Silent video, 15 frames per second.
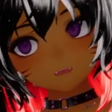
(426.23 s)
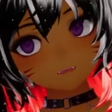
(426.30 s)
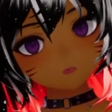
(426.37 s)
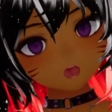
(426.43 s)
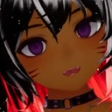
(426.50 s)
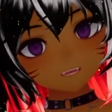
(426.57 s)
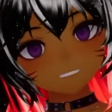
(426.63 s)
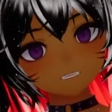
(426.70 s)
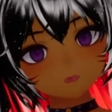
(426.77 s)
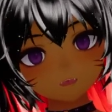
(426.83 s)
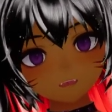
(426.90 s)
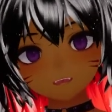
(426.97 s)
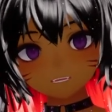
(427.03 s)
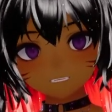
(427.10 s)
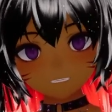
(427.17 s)
like I said,
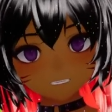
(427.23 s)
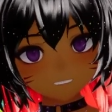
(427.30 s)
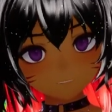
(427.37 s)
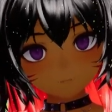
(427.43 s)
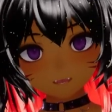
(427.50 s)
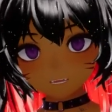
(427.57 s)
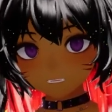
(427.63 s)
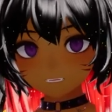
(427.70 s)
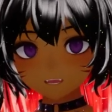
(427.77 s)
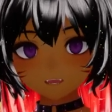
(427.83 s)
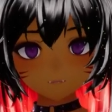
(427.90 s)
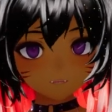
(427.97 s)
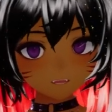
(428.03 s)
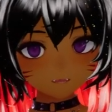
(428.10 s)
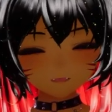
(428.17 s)
it's just pushing
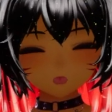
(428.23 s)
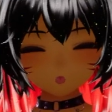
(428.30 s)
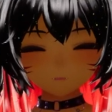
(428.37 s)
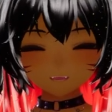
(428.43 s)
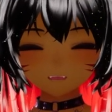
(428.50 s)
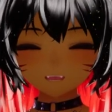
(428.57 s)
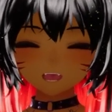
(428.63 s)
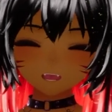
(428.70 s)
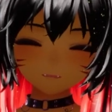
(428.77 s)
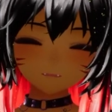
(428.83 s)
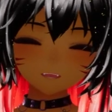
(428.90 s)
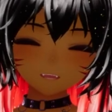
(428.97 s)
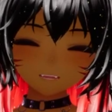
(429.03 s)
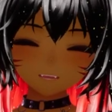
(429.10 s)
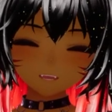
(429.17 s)
all that water up,
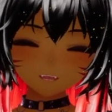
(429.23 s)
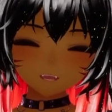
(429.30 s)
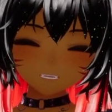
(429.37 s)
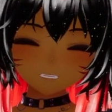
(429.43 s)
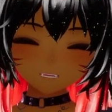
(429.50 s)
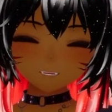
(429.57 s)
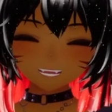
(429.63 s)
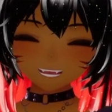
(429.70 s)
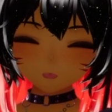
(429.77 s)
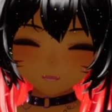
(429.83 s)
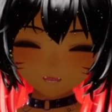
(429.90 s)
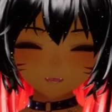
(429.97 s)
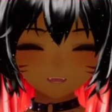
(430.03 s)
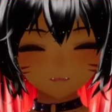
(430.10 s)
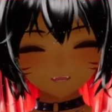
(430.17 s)
and it's going
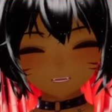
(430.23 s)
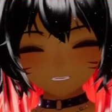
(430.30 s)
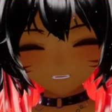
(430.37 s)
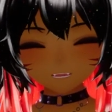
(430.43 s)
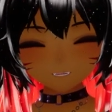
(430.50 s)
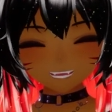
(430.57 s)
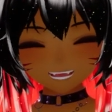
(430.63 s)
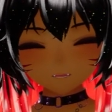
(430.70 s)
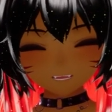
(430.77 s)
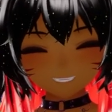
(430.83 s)
to be historic.